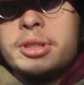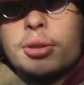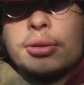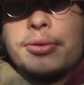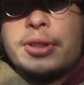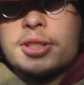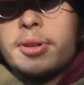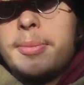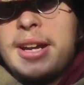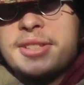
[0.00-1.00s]
sort of things
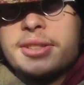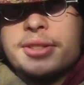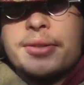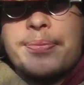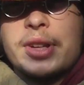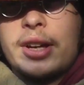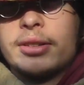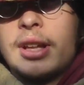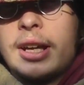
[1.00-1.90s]
were masters at